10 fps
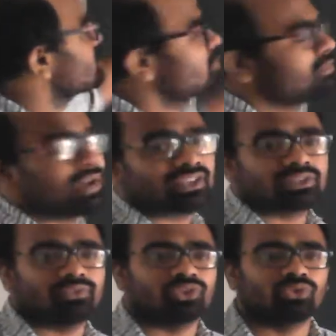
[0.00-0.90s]
will be asked
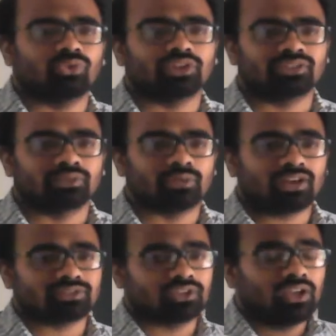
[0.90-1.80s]
for 2 or 3
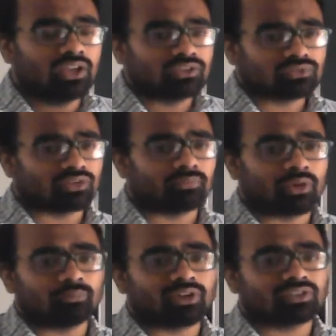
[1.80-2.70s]
marks. So
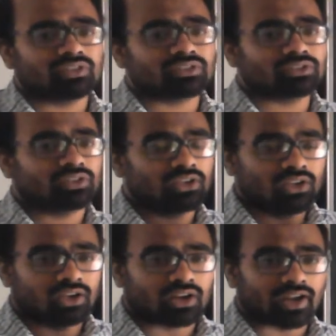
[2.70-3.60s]
remember this,
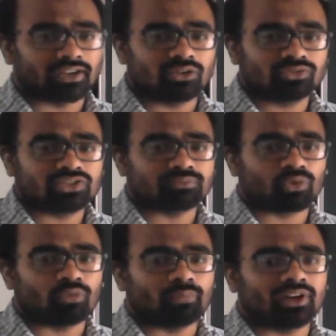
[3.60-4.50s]
write down this
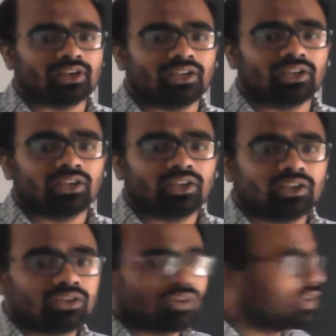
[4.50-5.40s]
properly.
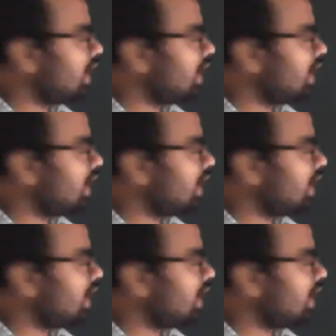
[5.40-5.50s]
I